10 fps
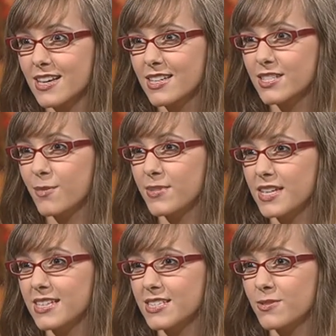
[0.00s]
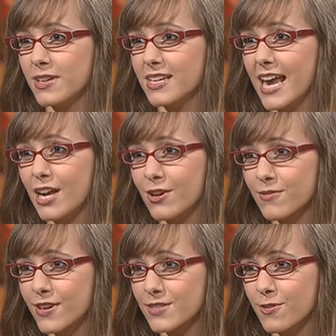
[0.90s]
Somebody's doing catering
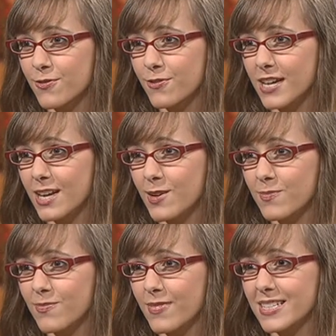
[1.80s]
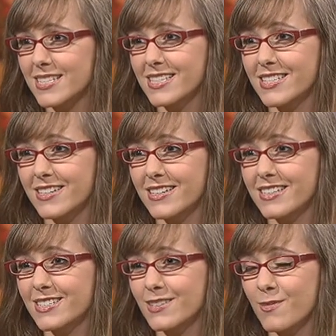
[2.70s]
for us for free. My sister
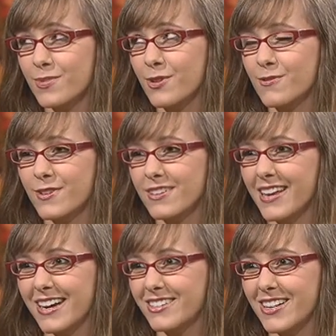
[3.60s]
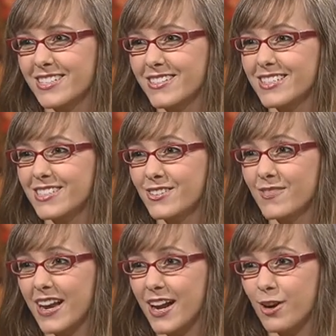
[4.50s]
is a beautiful hairdresser. She's doing
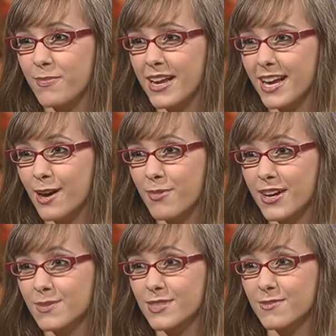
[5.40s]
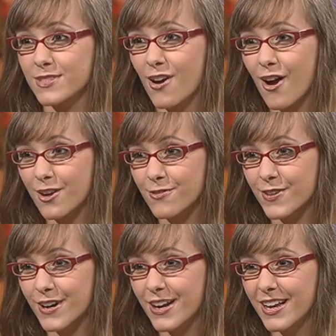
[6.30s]
my hair and makeup. Her husband's a photographer.